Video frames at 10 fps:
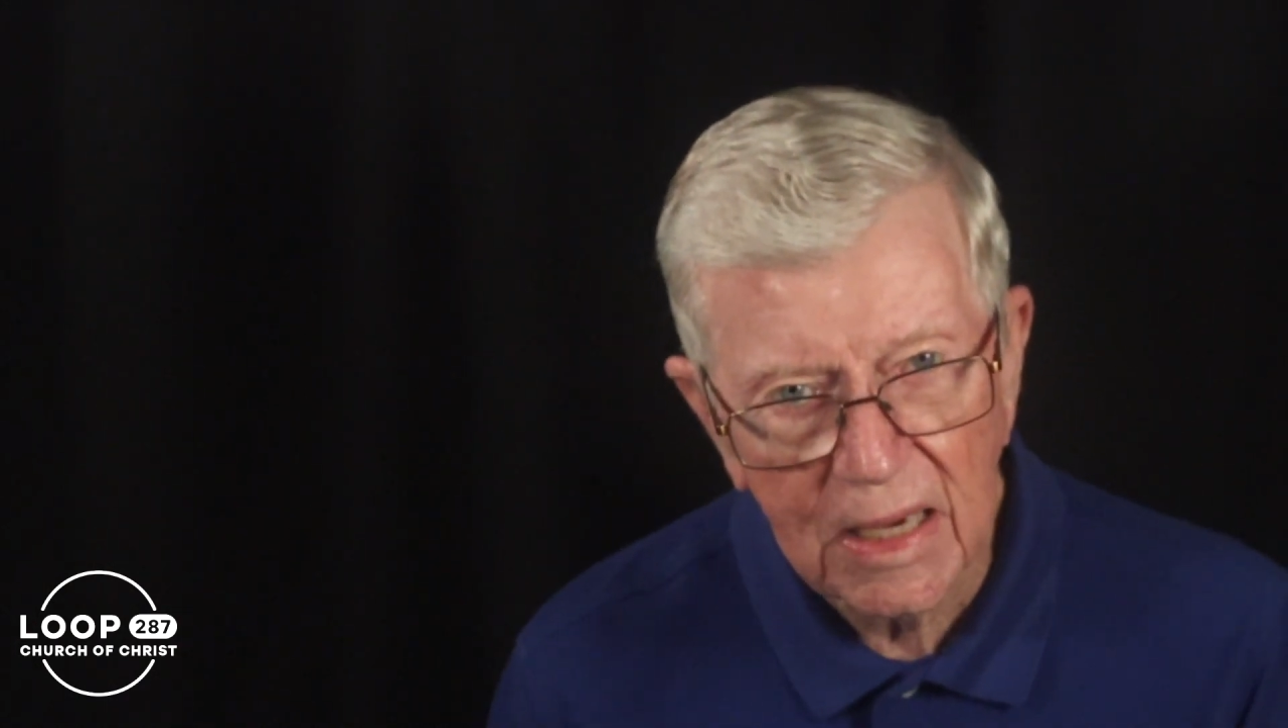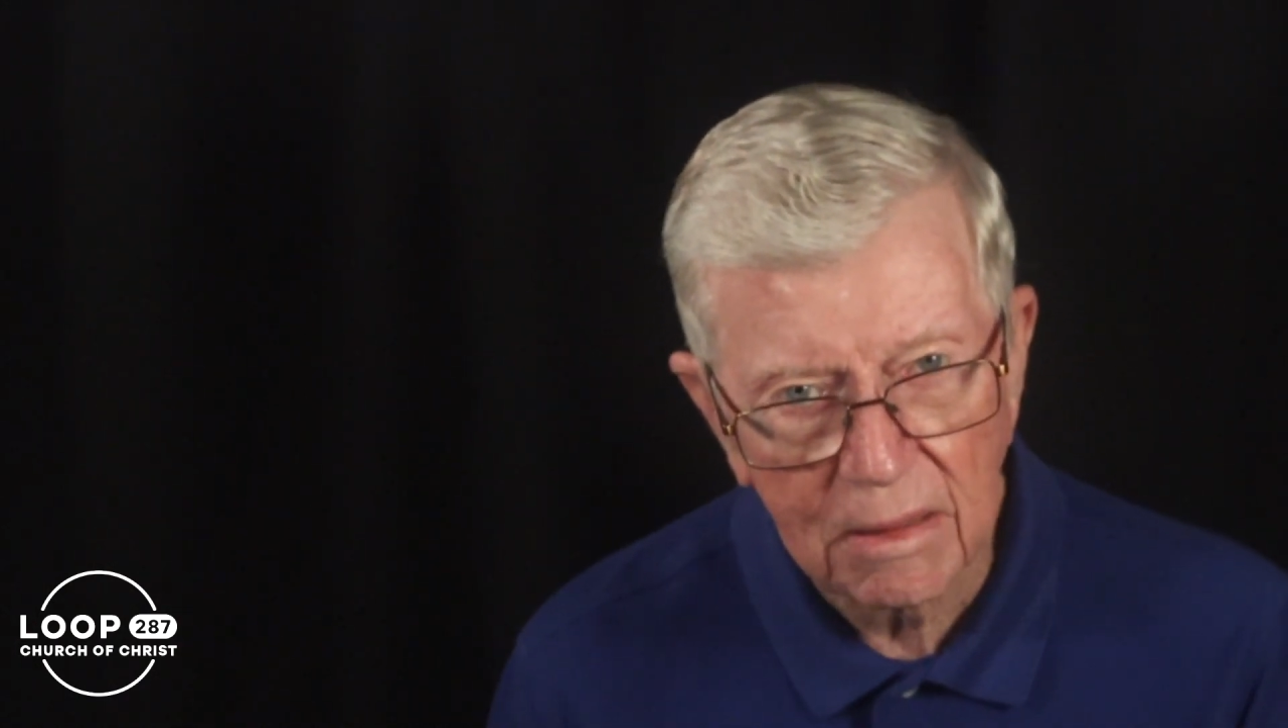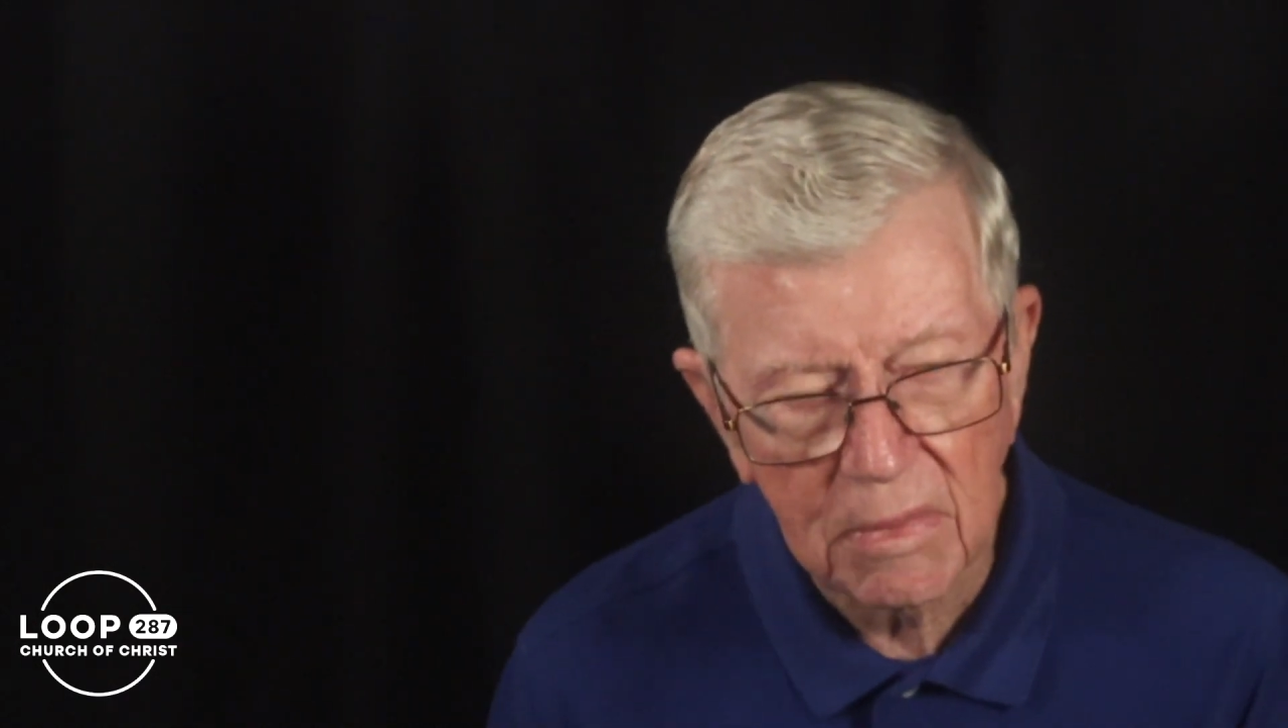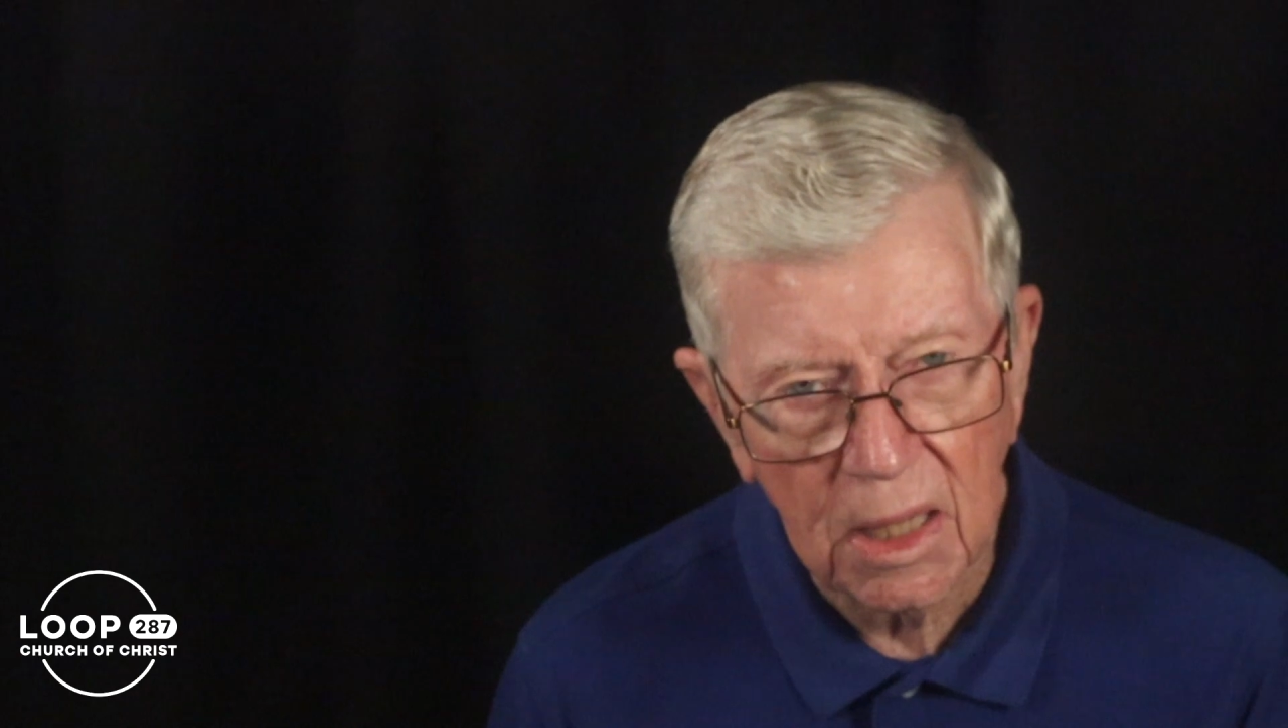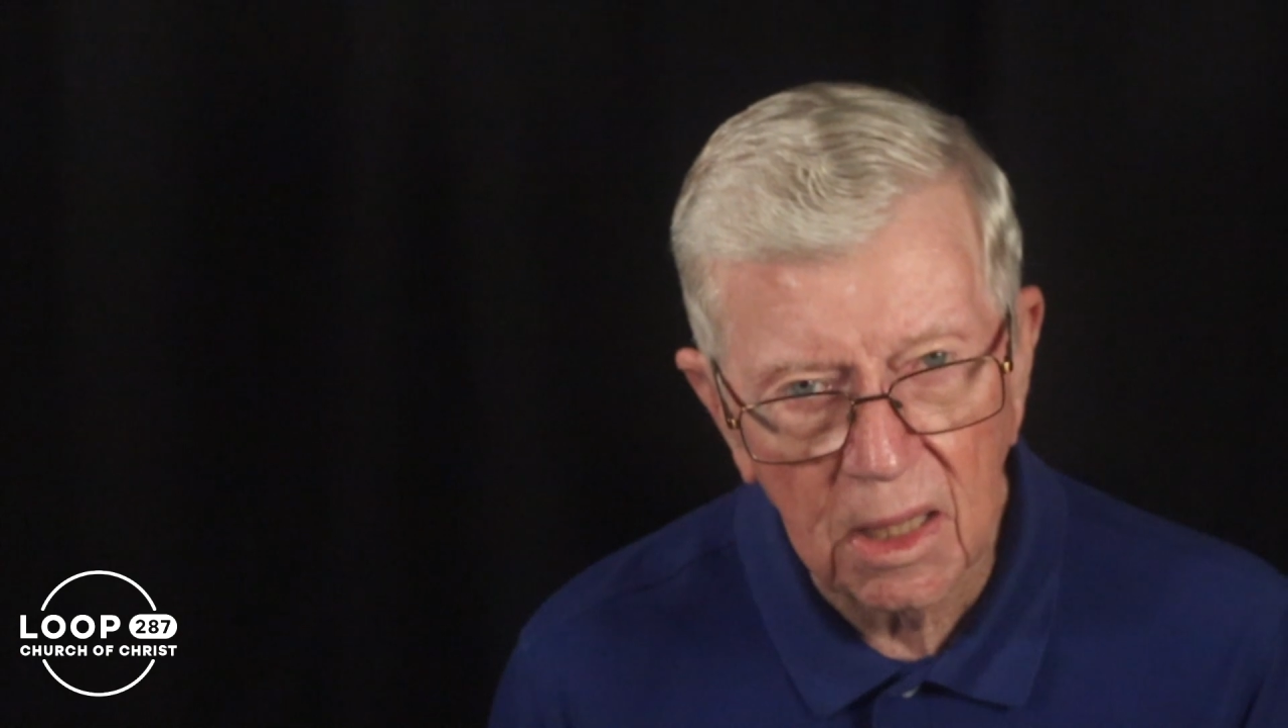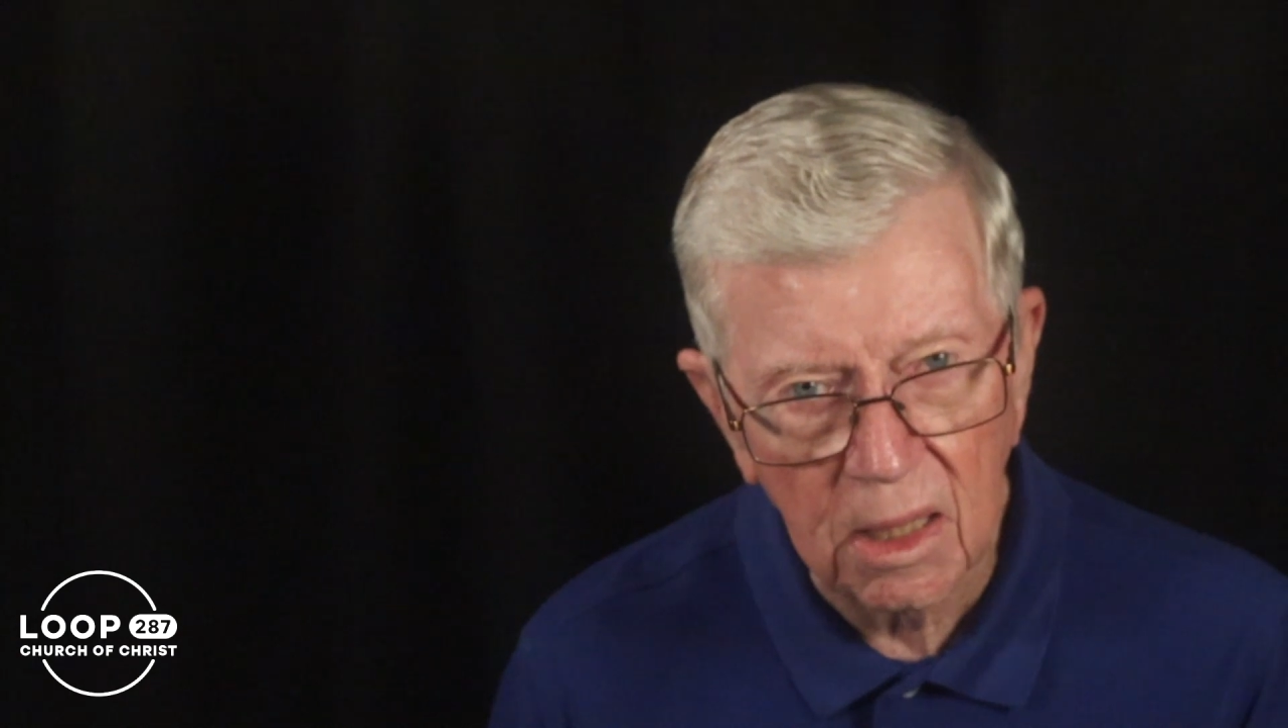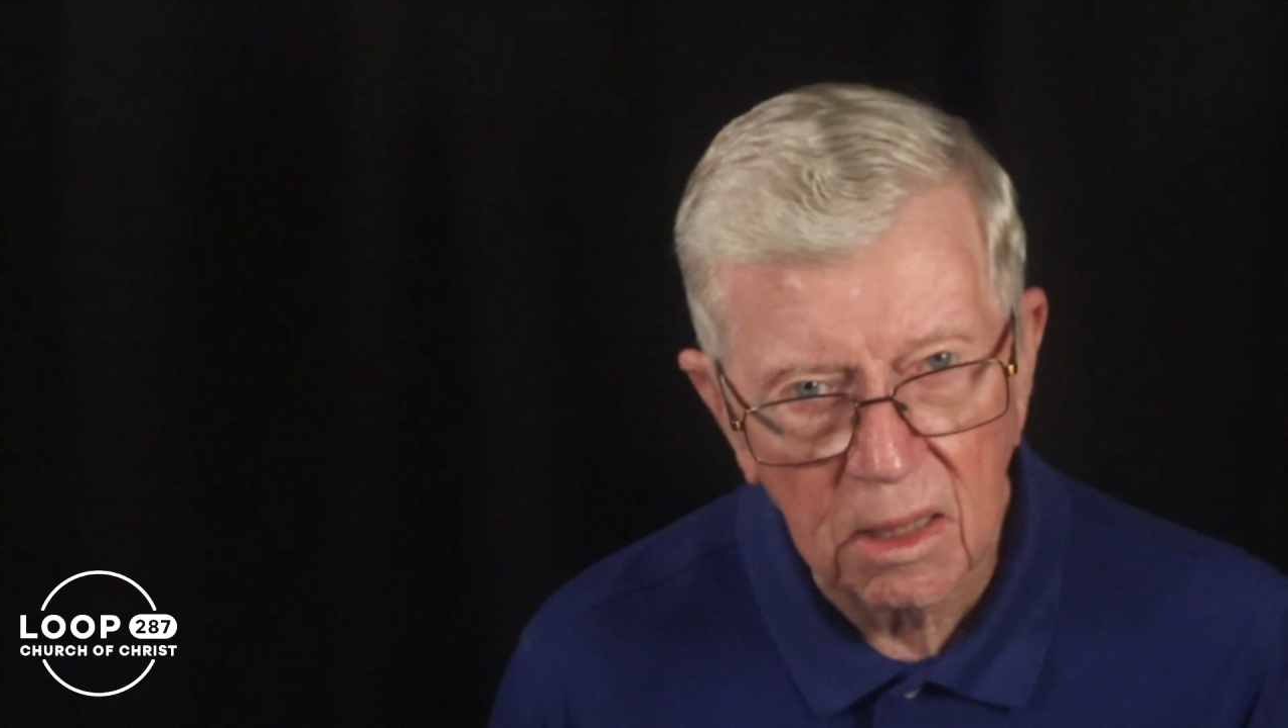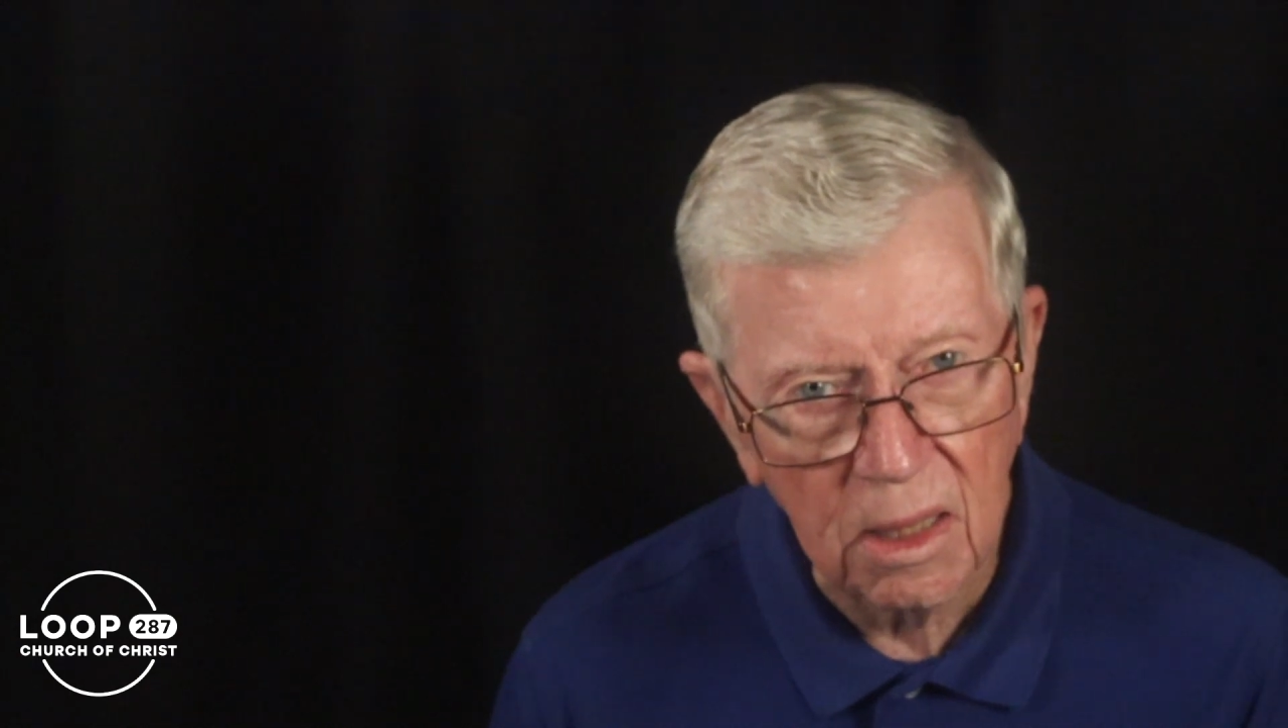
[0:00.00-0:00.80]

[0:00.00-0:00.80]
handmaid